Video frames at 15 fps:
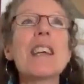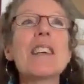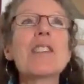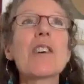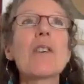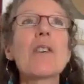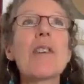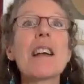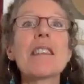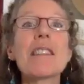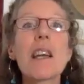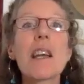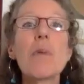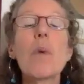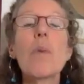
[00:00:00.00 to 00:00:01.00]
So if I
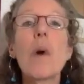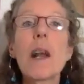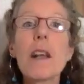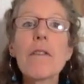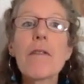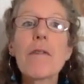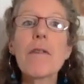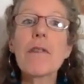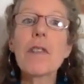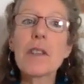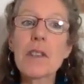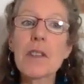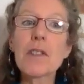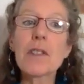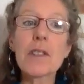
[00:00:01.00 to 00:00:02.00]
say, well, what if
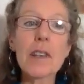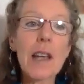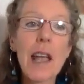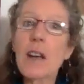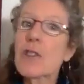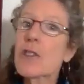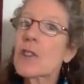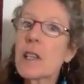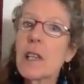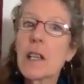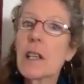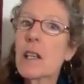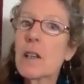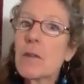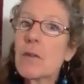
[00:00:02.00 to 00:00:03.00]
this is actually
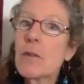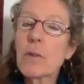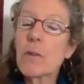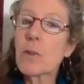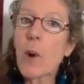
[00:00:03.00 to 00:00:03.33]
in